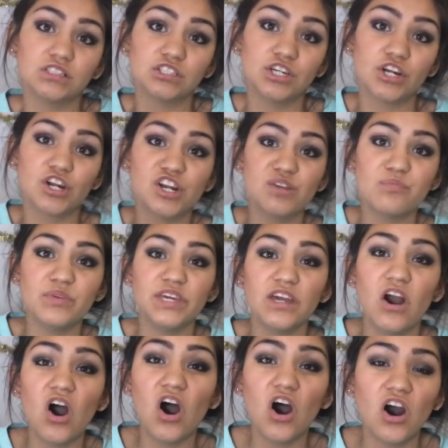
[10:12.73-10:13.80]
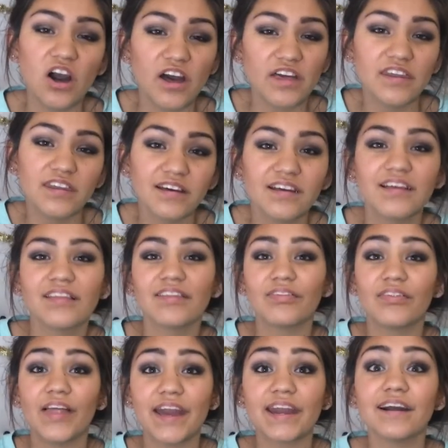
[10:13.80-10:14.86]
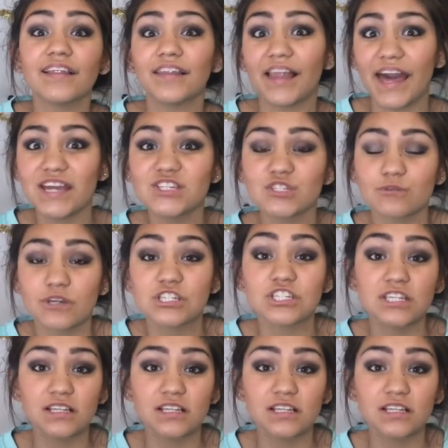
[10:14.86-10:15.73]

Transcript: turn me on like a light switch.